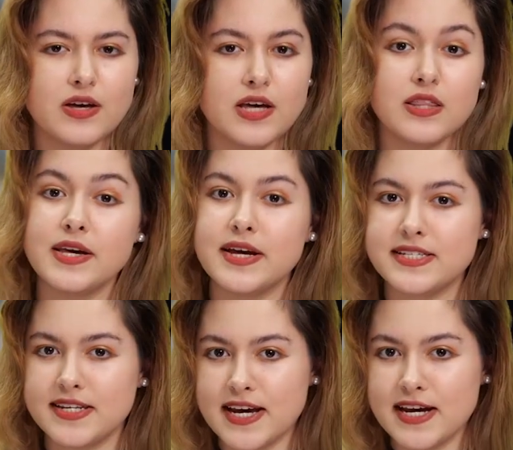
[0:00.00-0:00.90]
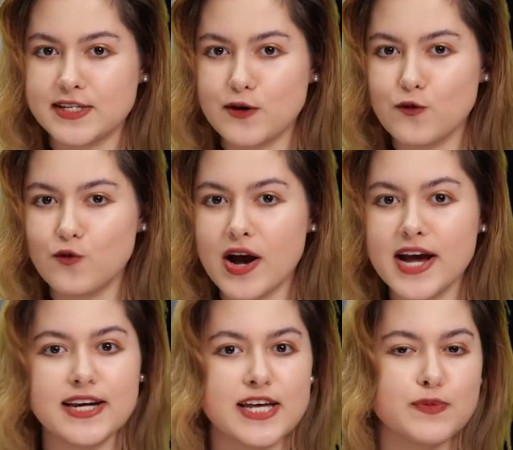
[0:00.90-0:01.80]
In the year to date,
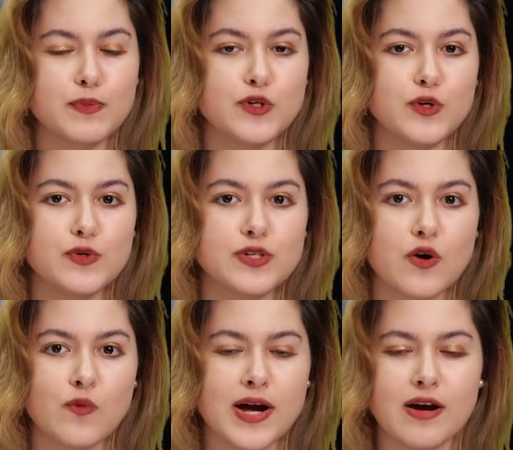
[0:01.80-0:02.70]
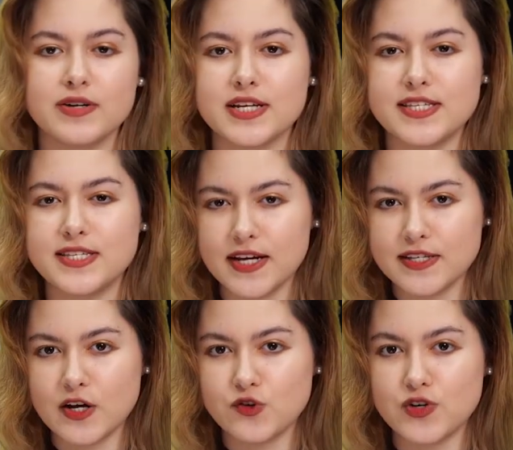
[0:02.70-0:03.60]
Riot has produced around
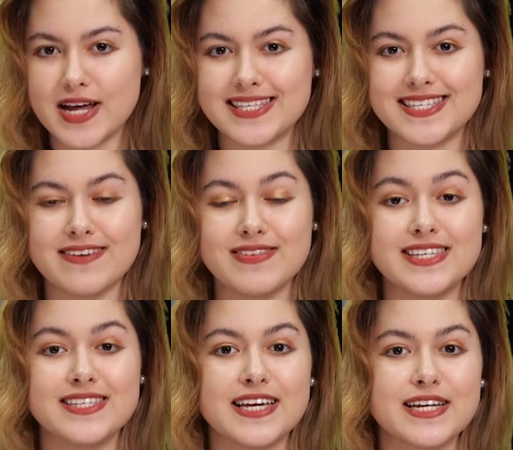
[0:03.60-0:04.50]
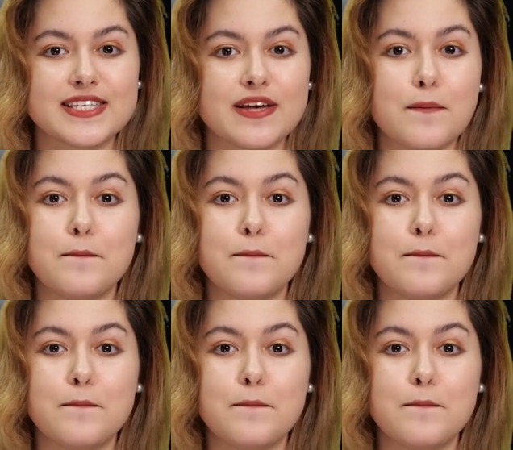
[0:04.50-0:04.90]
676